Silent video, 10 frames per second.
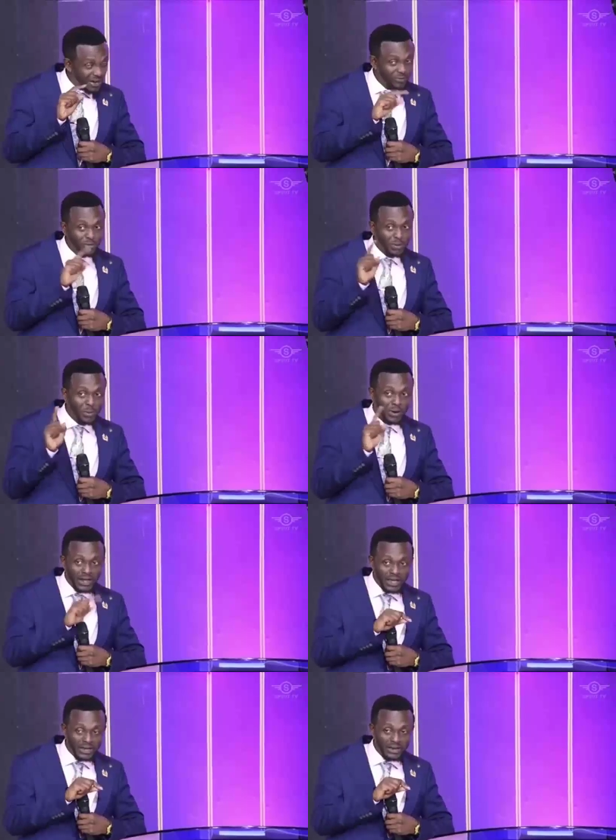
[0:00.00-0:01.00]
And I've told people
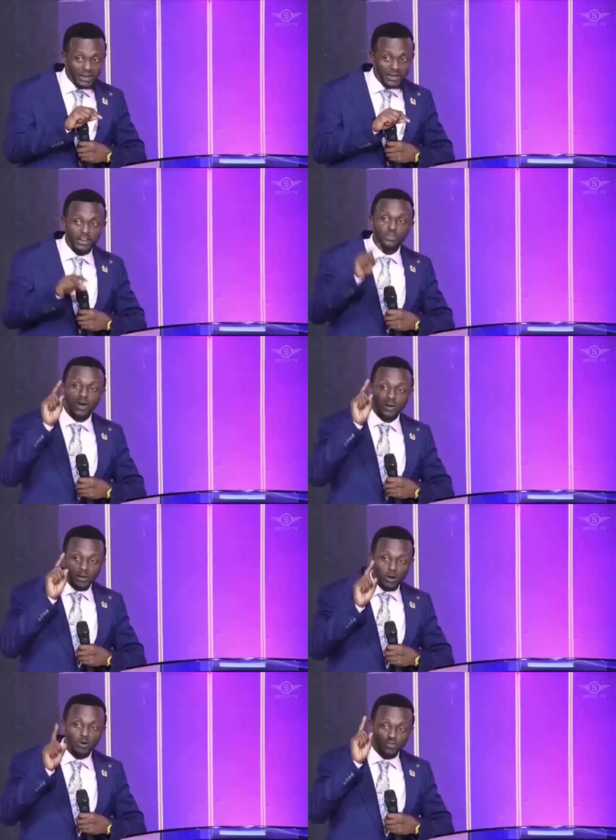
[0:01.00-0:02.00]
again that you
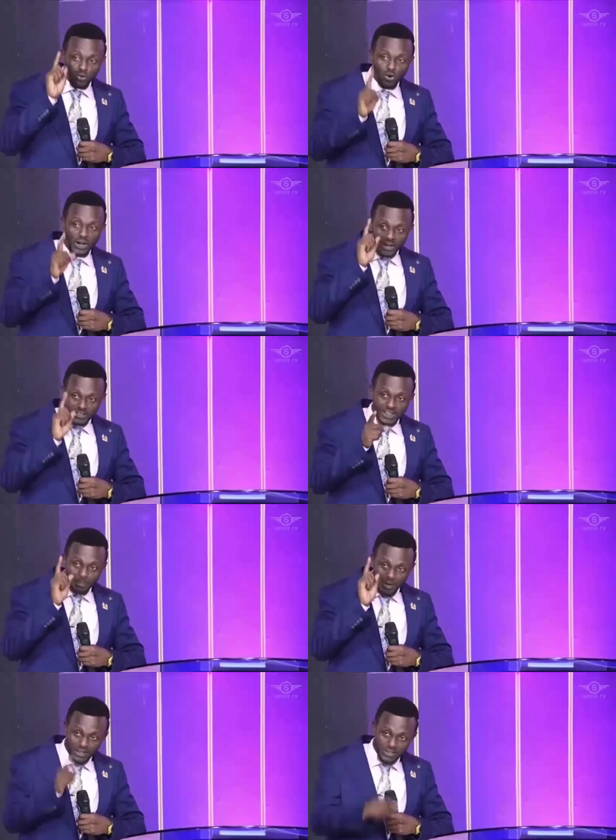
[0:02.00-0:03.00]
can belong to God and
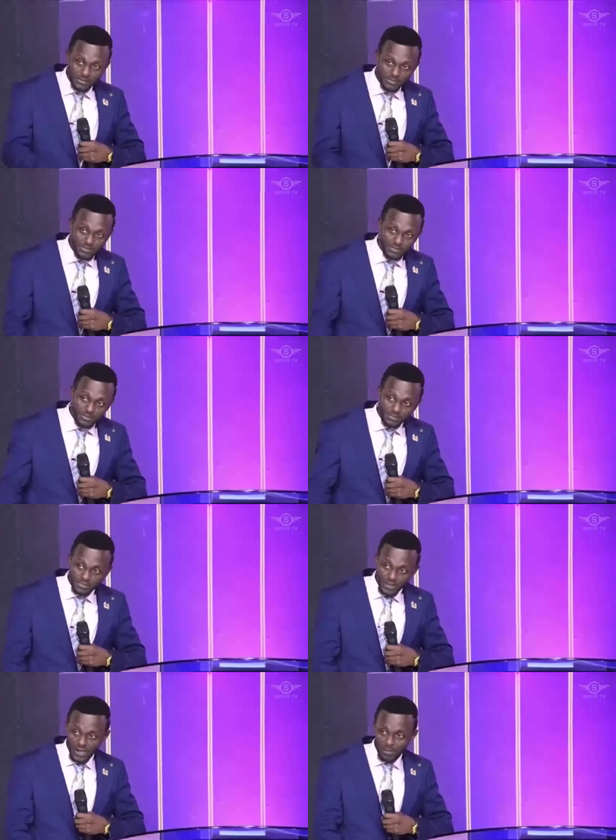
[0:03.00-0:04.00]
still perish.
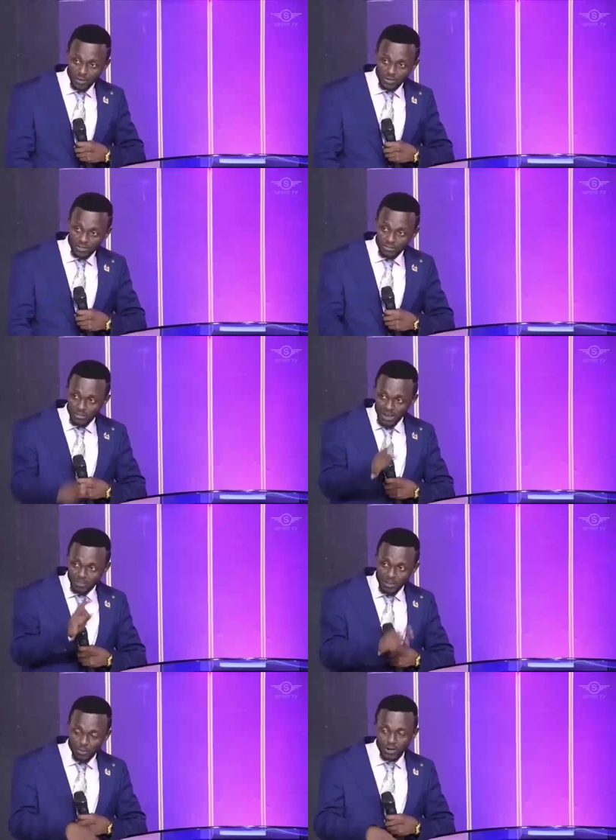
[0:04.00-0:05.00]
Think about it.
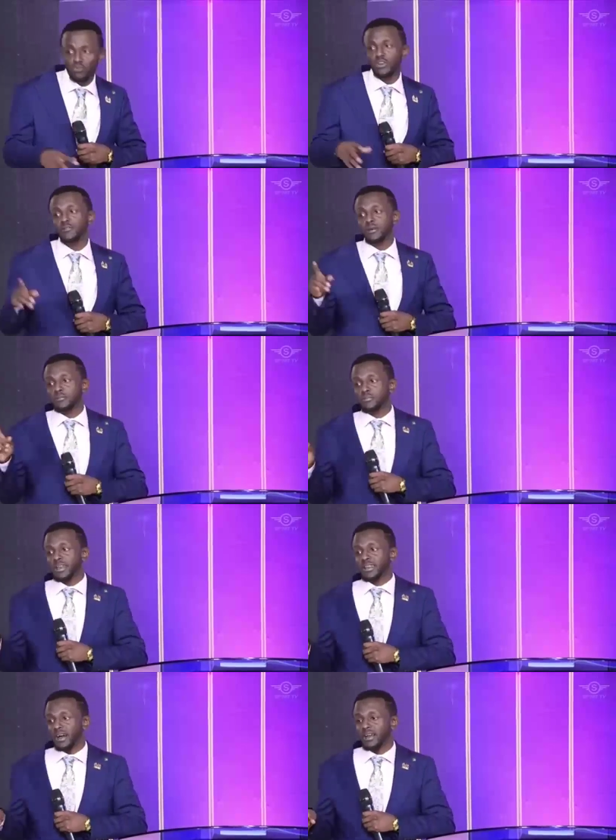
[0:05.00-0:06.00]
My people. It would have been
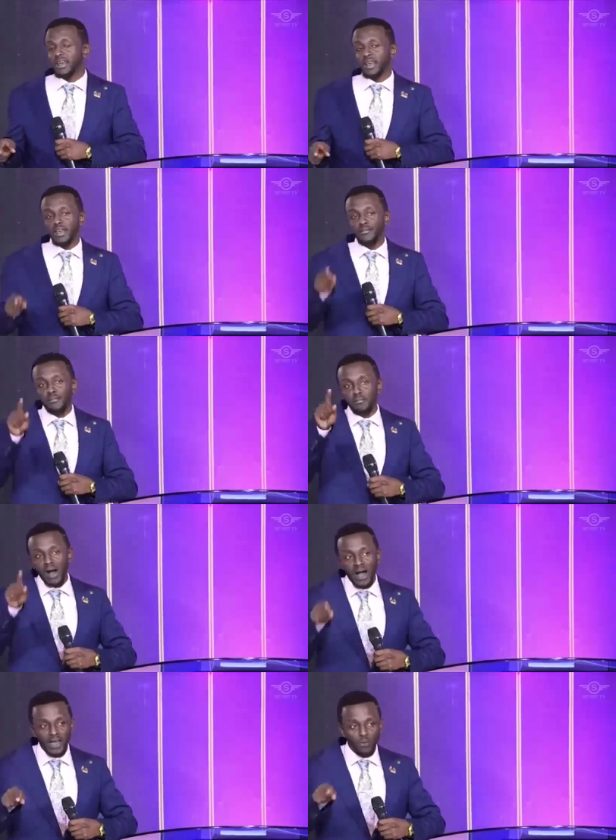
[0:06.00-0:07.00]
better if
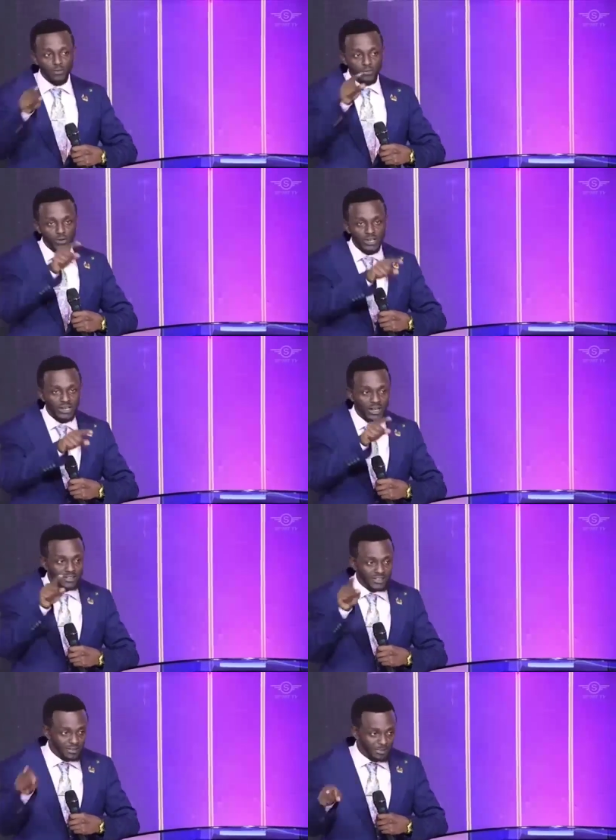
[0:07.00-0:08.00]
my was not in
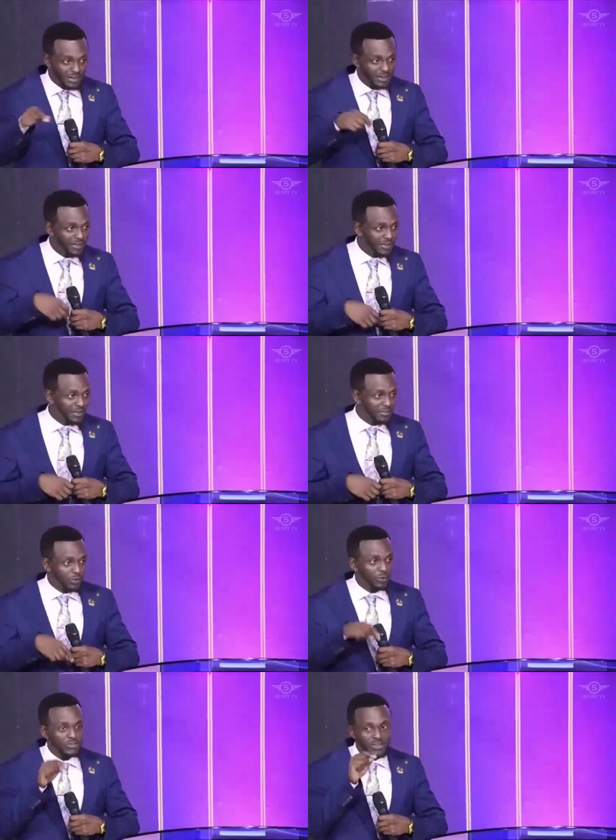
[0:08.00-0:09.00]
that statement
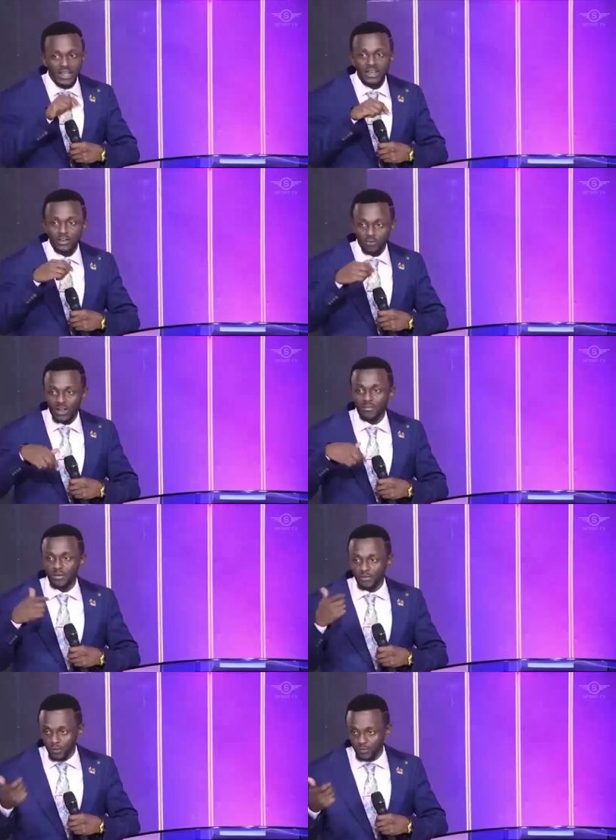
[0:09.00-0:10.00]
because then it would have
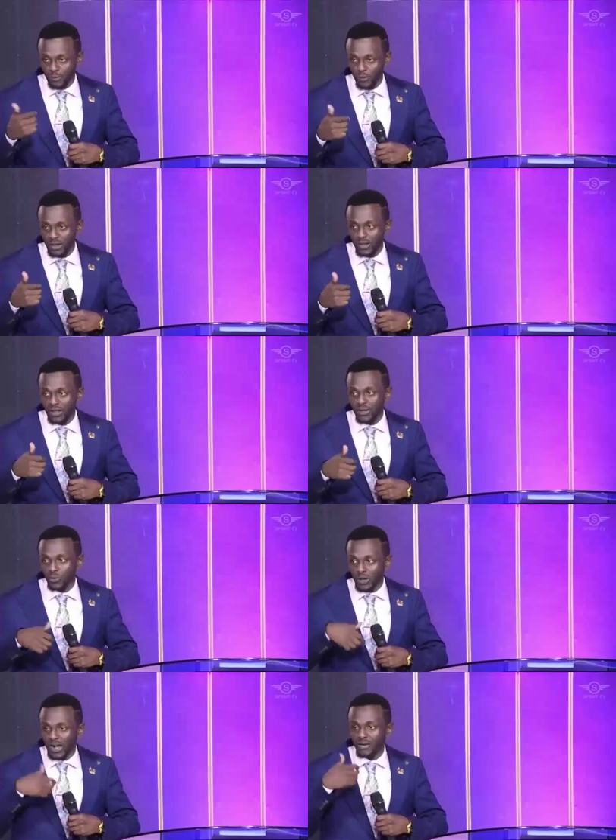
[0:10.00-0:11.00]
been forceful.
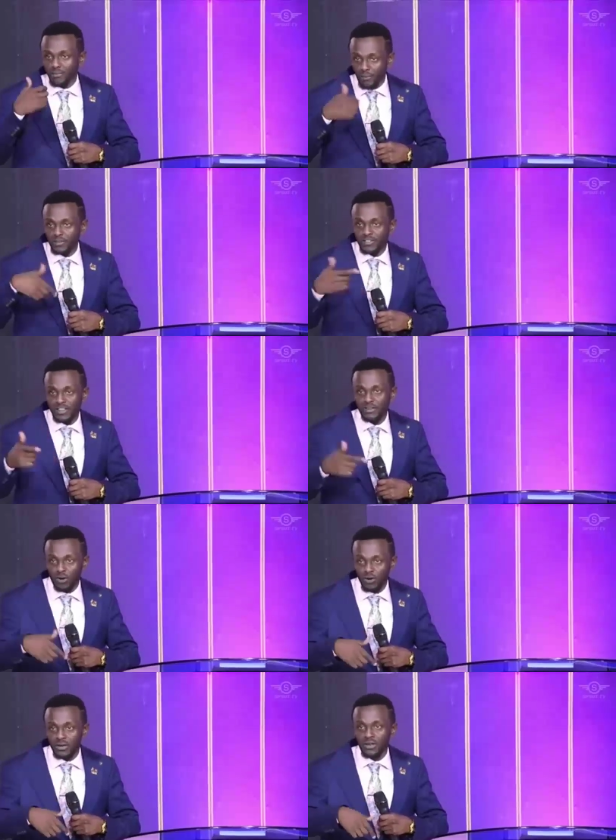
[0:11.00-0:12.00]
We can force it
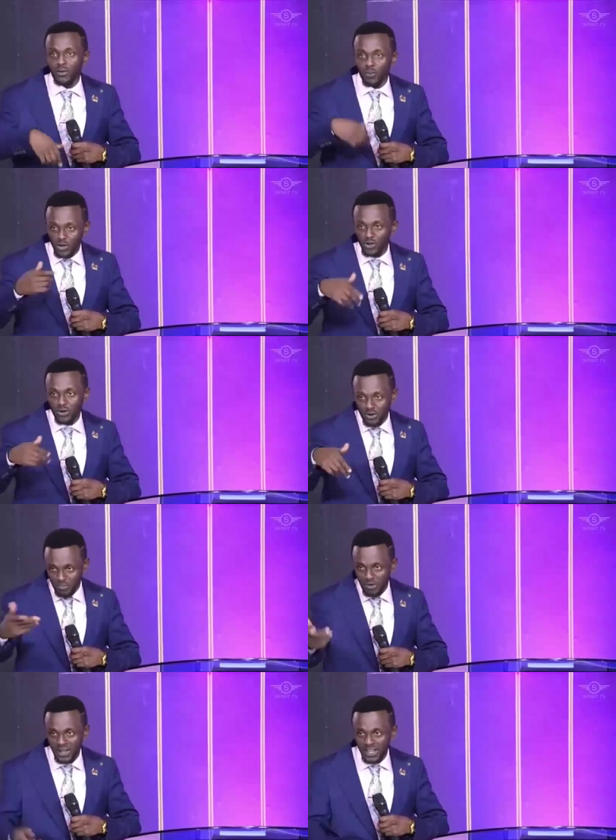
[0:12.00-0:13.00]
on when you're
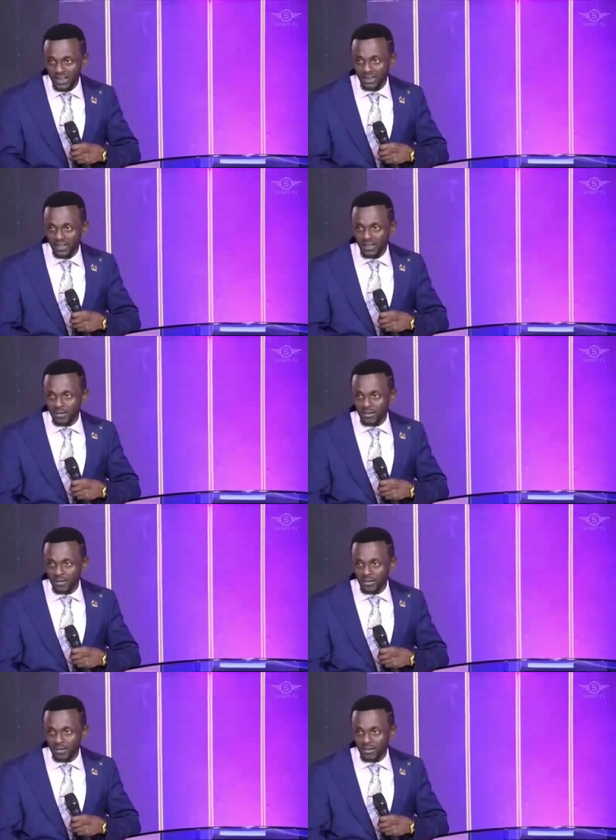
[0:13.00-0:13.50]
not born again.